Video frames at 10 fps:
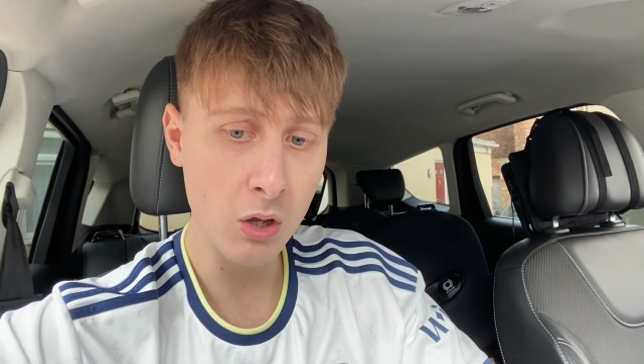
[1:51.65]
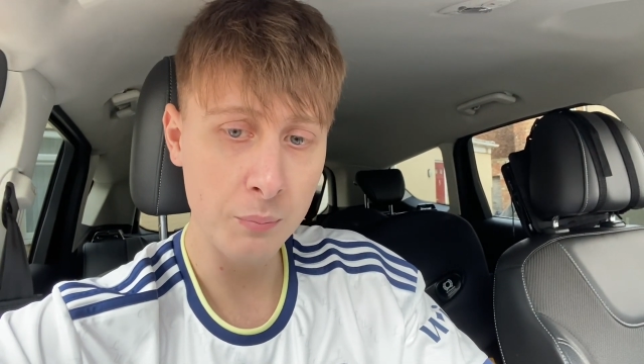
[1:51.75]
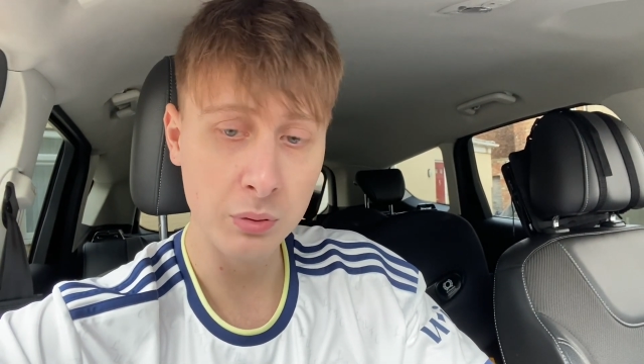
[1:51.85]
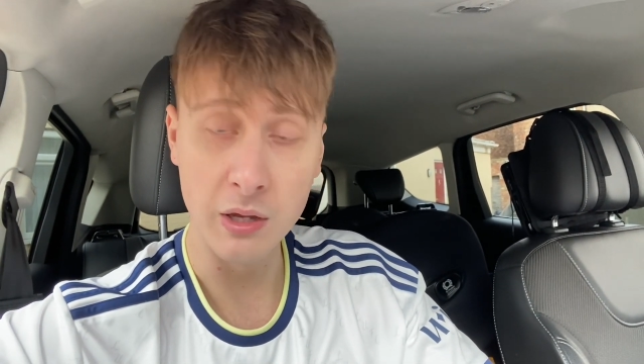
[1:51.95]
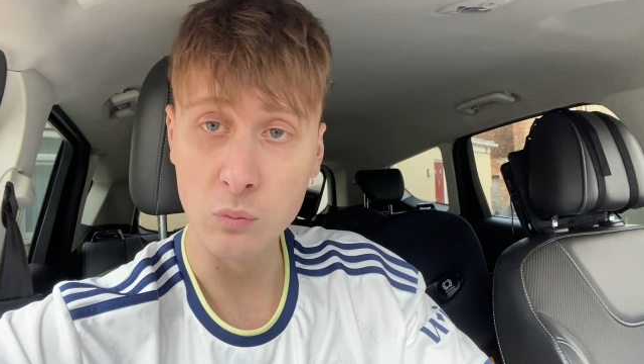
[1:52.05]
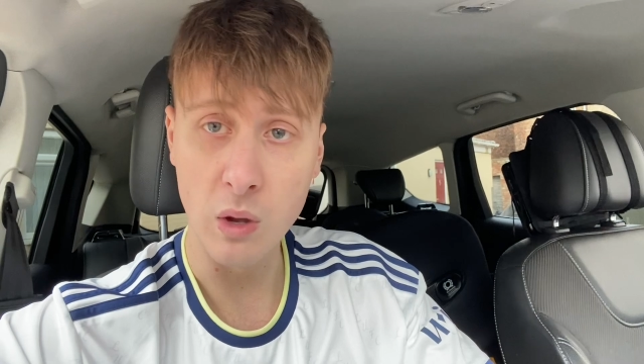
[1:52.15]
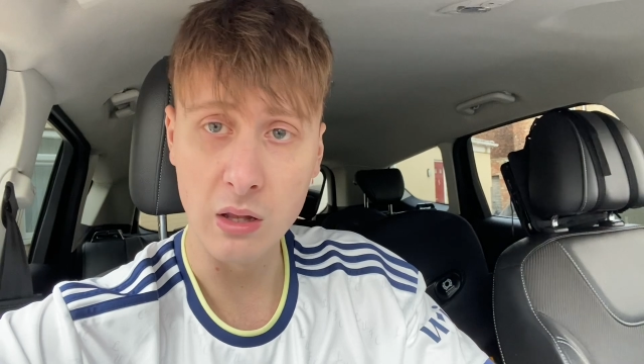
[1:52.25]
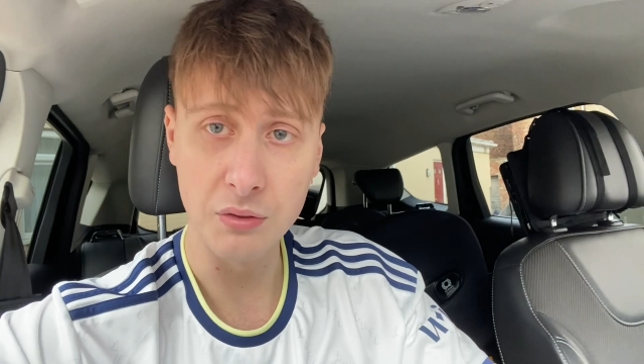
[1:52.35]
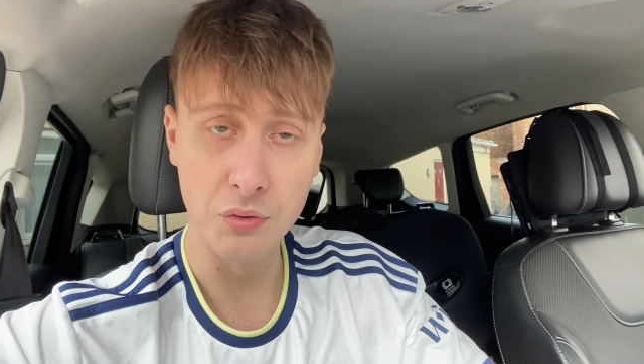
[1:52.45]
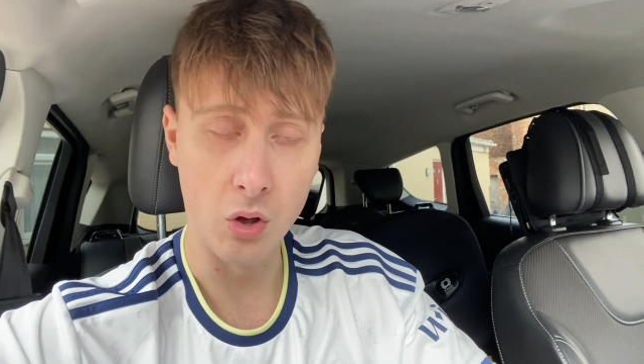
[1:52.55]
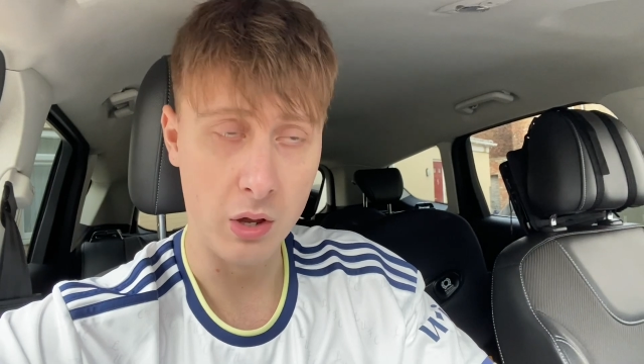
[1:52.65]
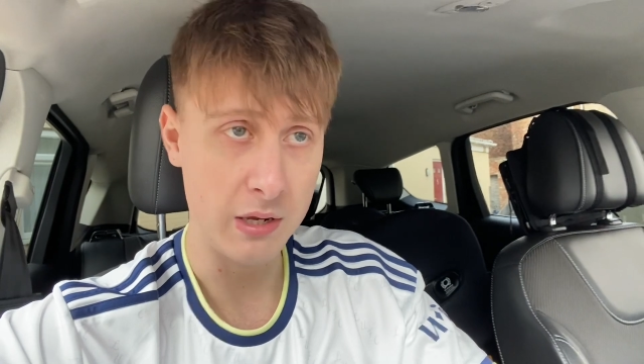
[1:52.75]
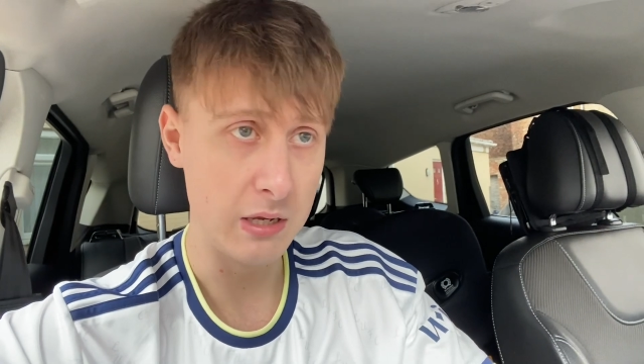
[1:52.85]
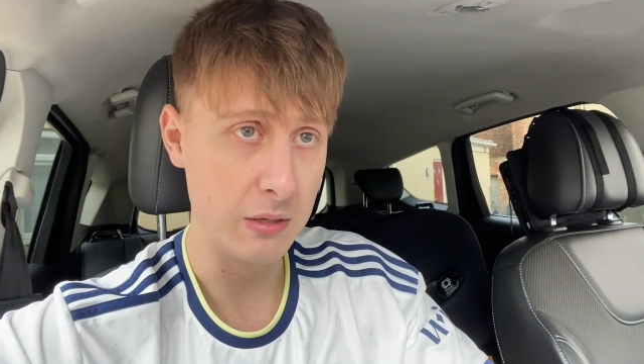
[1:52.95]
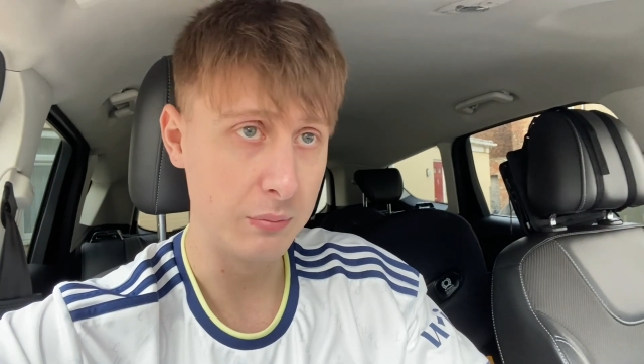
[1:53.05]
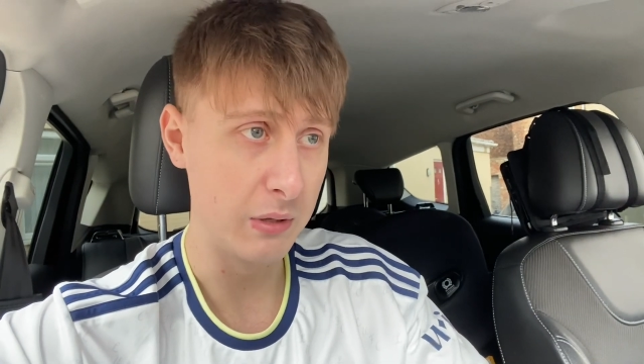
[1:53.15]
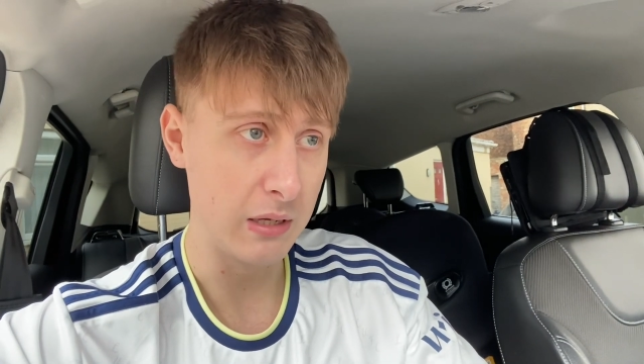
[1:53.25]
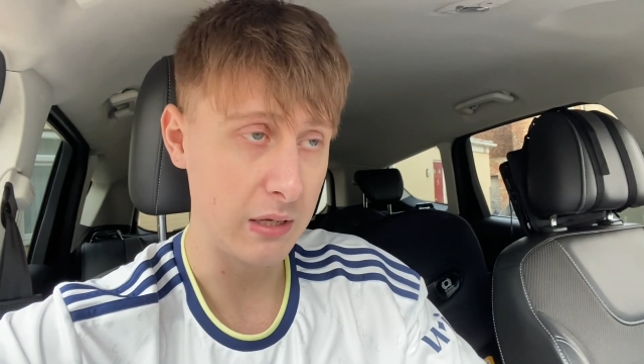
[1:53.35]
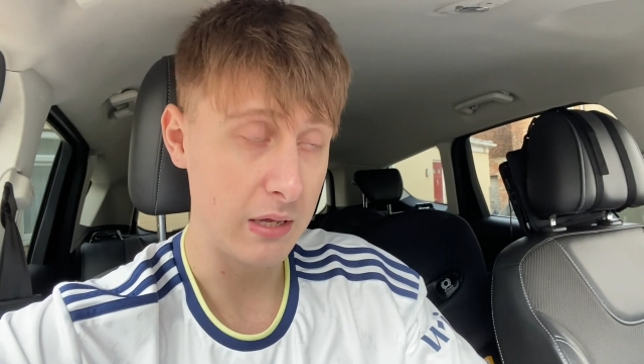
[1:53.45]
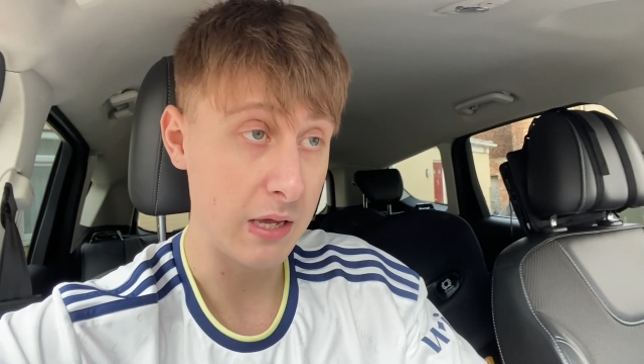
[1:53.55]
played well. I thought he
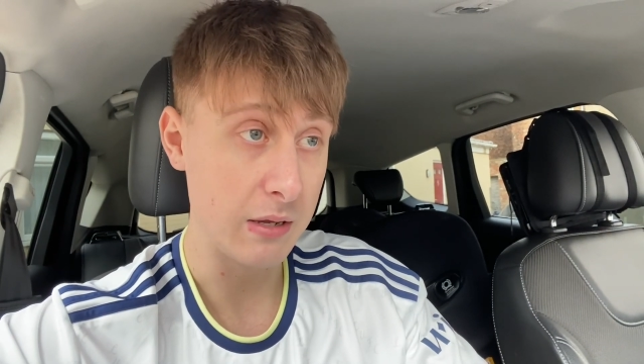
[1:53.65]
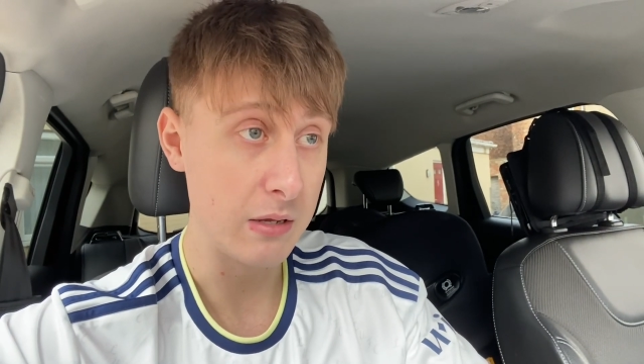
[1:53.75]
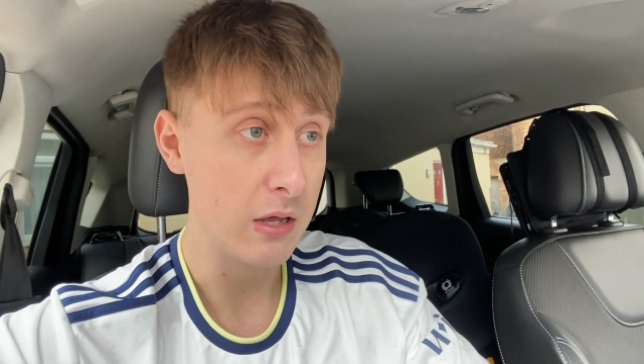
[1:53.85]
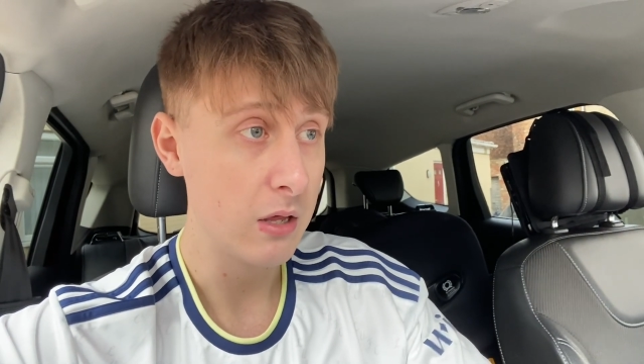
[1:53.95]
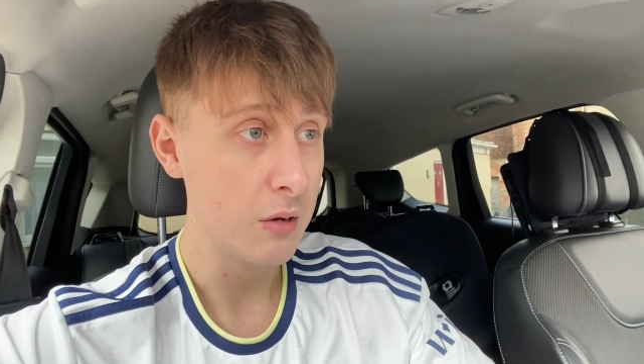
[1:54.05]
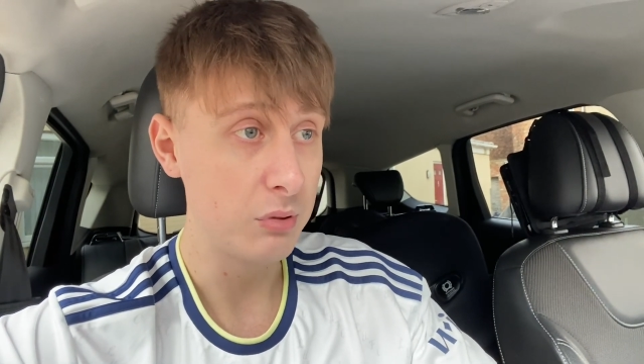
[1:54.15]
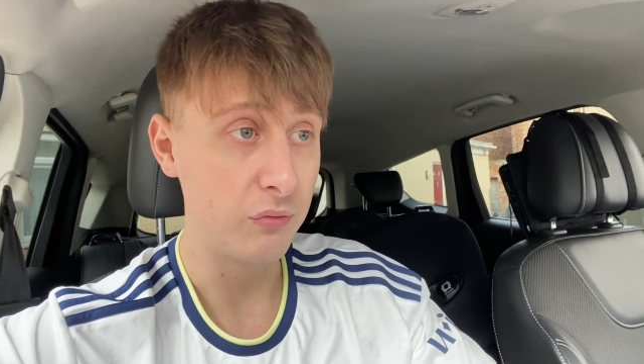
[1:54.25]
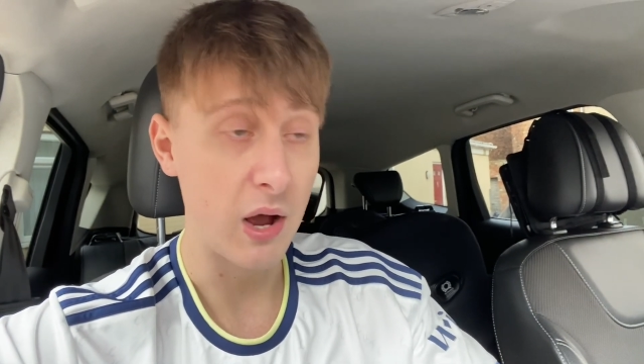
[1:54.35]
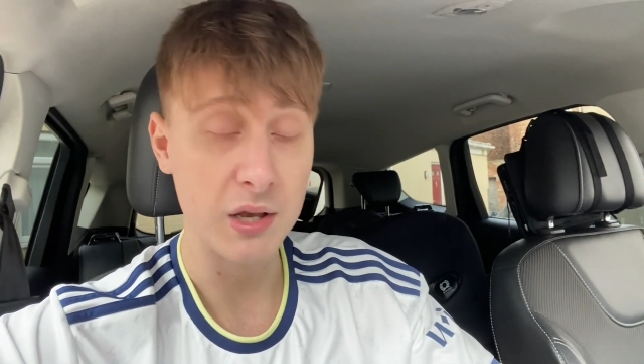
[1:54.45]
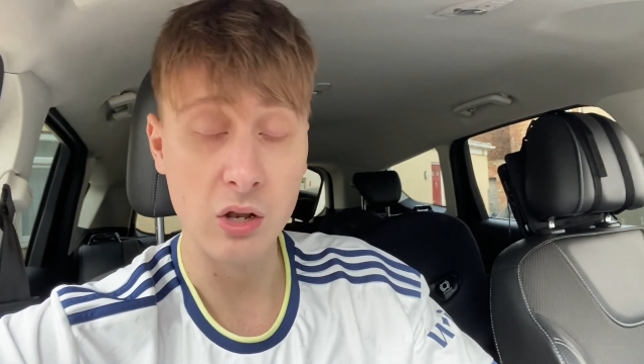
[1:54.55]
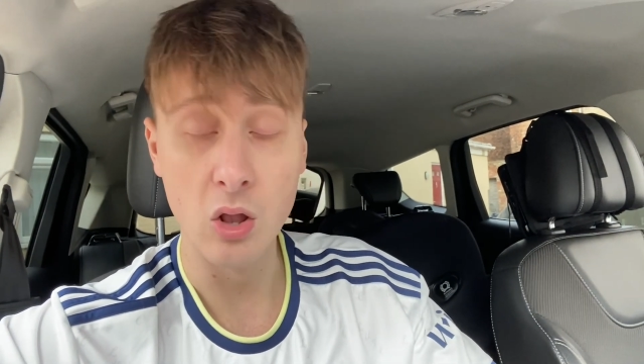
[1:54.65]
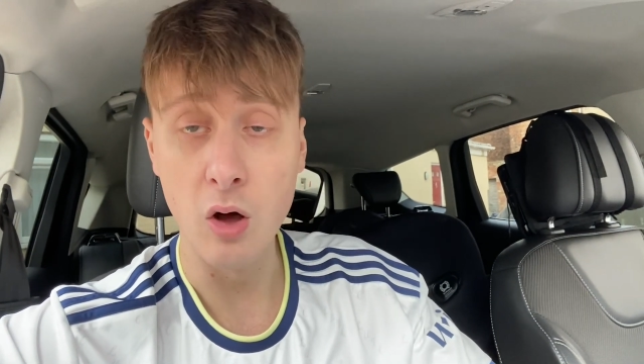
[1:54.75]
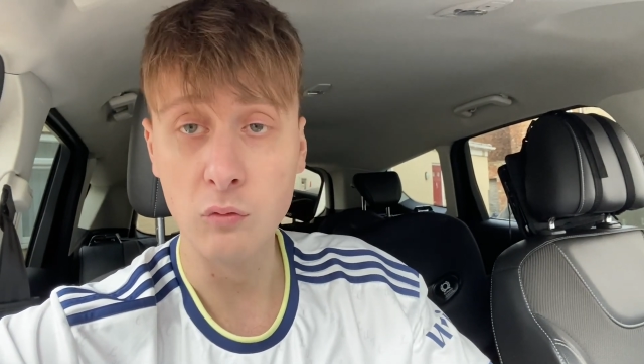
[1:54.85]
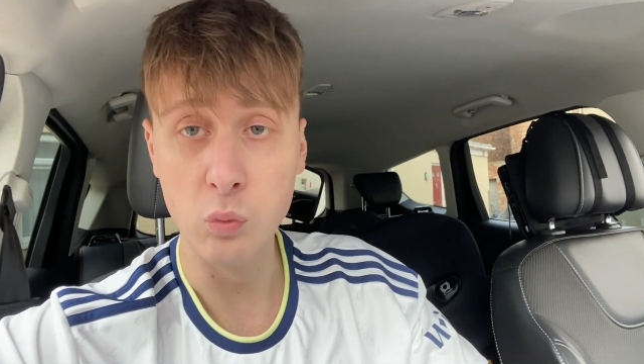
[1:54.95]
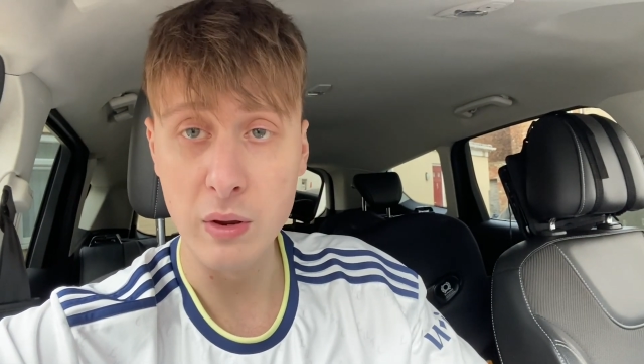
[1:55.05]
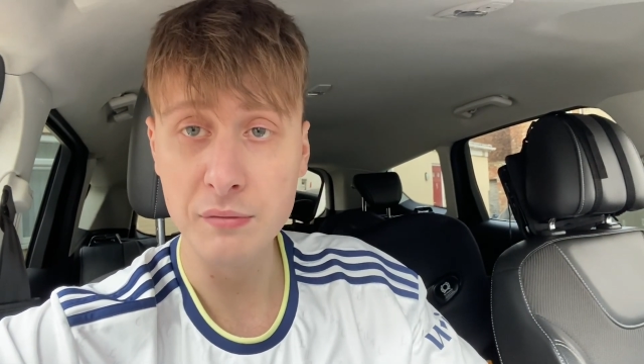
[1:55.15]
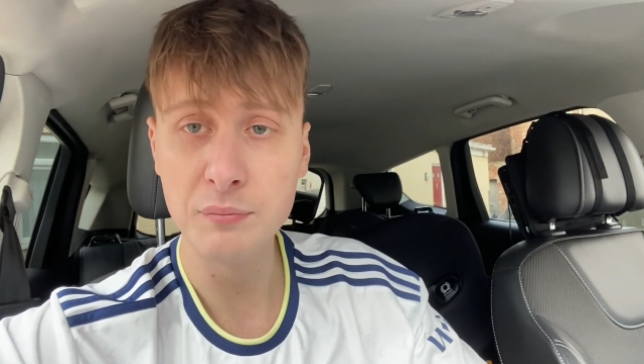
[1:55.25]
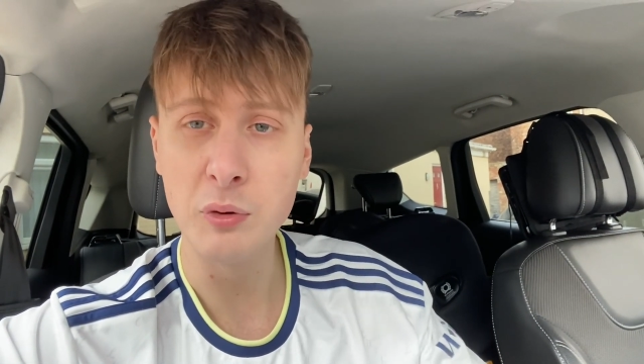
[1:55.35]
provided a lot of width,